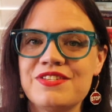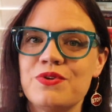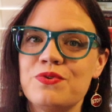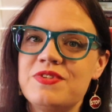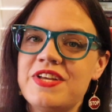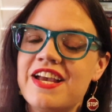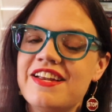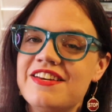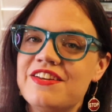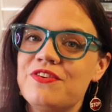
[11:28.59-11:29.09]
So,
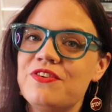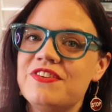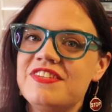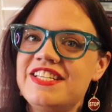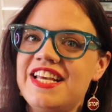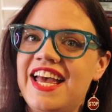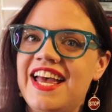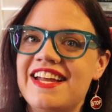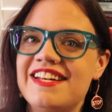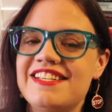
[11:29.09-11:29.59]
technical
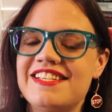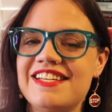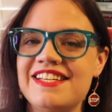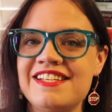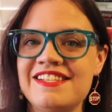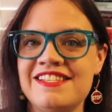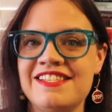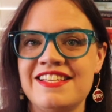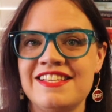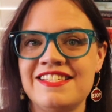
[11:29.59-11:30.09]
debt
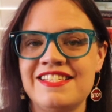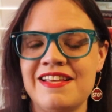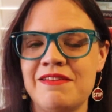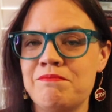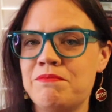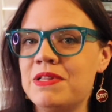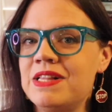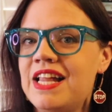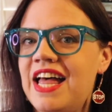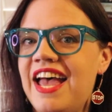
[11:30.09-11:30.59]
is this
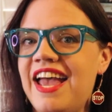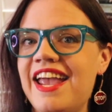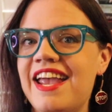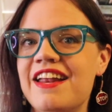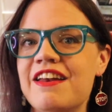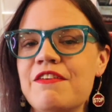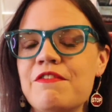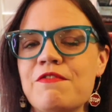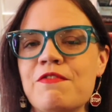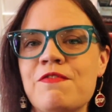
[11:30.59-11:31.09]

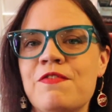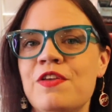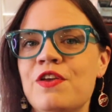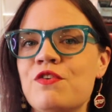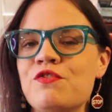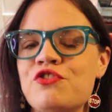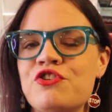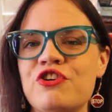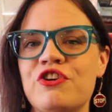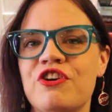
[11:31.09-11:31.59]
implied
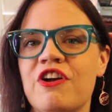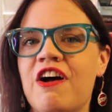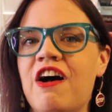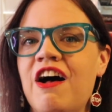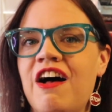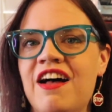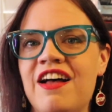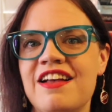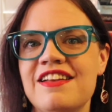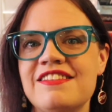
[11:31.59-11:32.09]
future
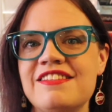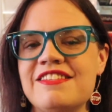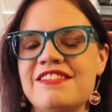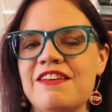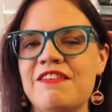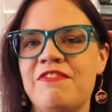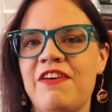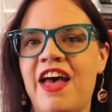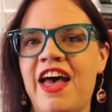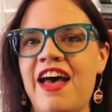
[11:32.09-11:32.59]
cost
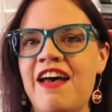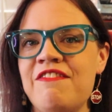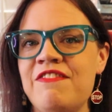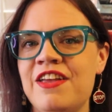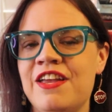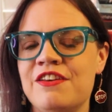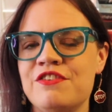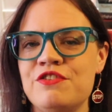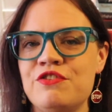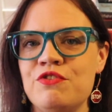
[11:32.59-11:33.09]
of
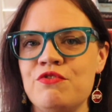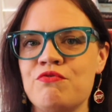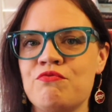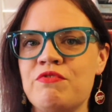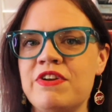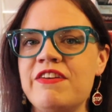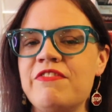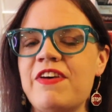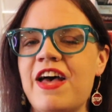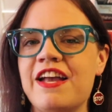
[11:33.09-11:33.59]
having to
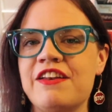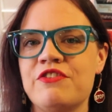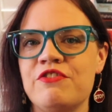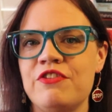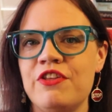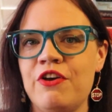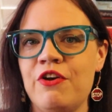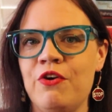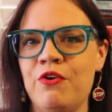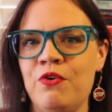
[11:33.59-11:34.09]
refactor
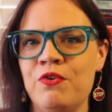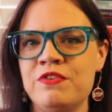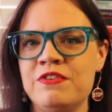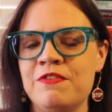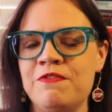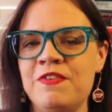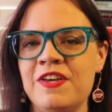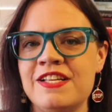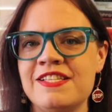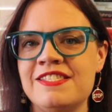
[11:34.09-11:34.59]
the code to
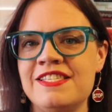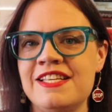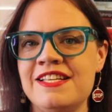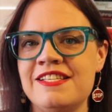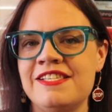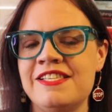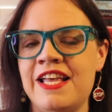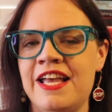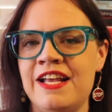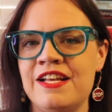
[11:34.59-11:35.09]
fix
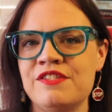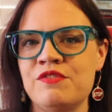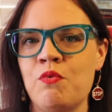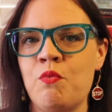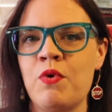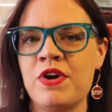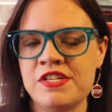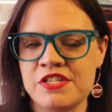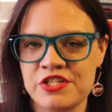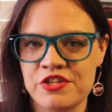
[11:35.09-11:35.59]
these things
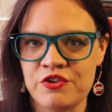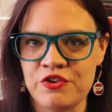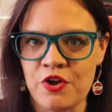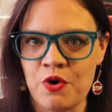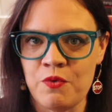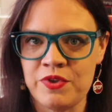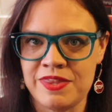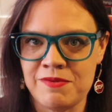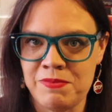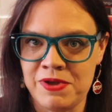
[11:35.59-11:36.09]
once you
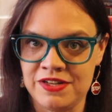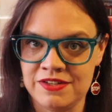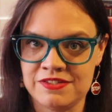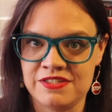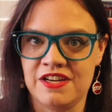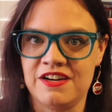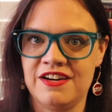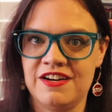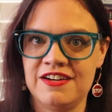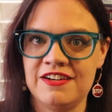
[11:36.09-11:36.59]
know what the bugs
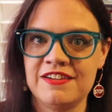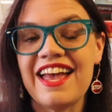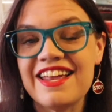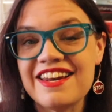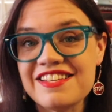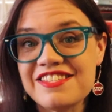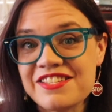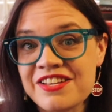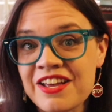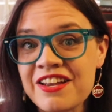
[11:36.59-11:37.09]
are. And
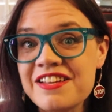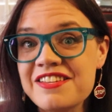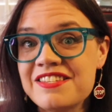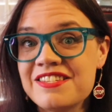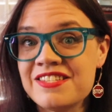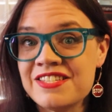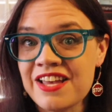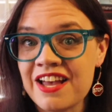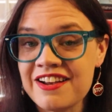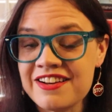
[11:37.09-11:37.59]
it's going to
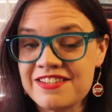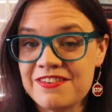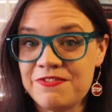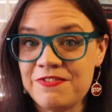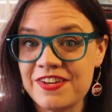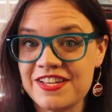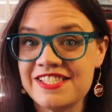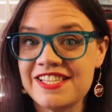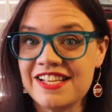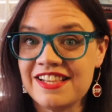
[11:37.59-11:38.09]
suck to
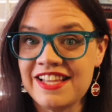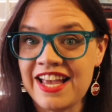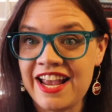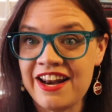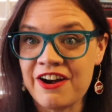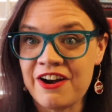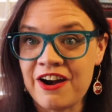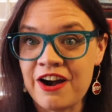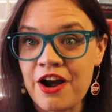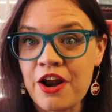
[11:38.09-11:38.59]
fix it
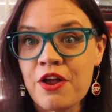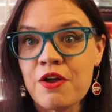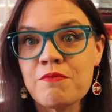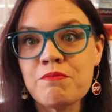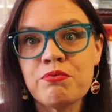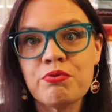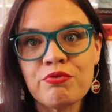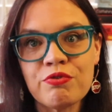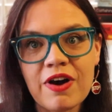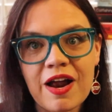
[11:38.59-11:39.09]
later,
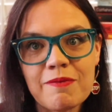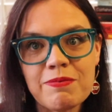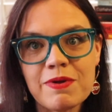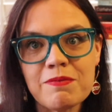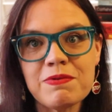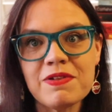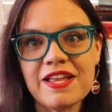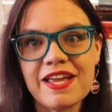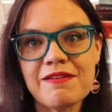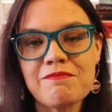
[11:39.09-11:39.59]

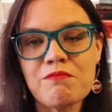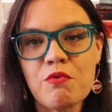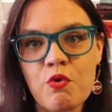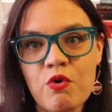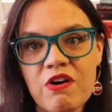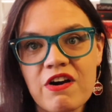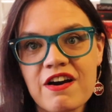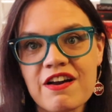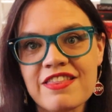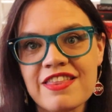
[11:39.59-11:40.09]
probably
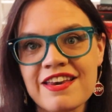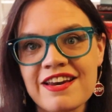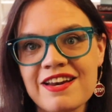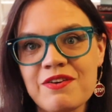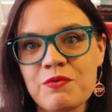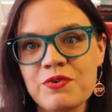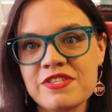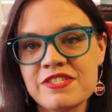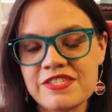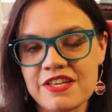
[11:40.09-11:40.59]
more than
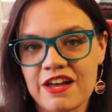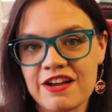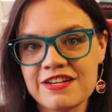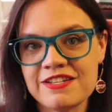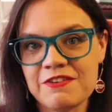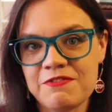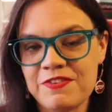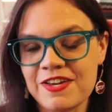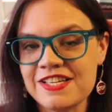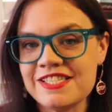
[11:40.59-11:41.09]
it would suck
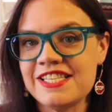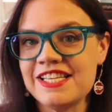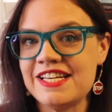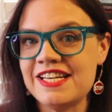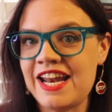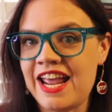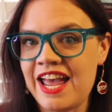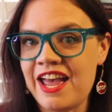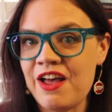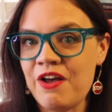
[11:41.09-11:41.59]
to fix it
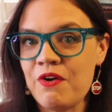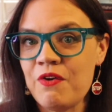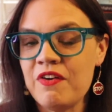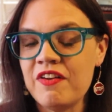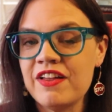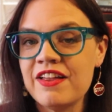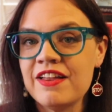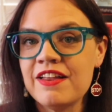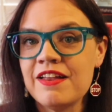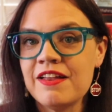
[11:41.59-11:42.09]
now,
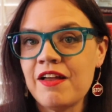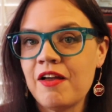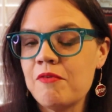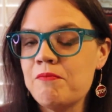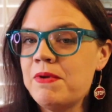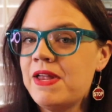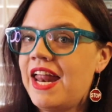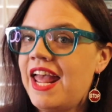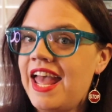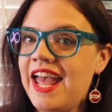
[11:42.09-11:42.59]

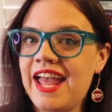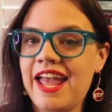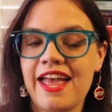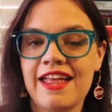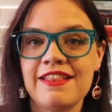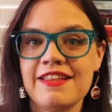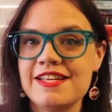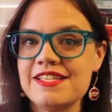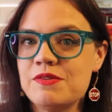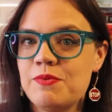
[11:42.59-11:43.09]
but hey,
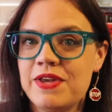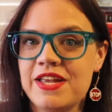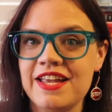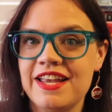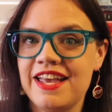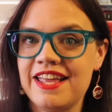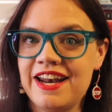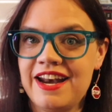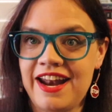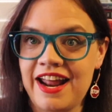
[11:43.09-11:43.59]
at least we
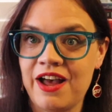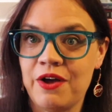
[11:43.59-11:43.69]
can get it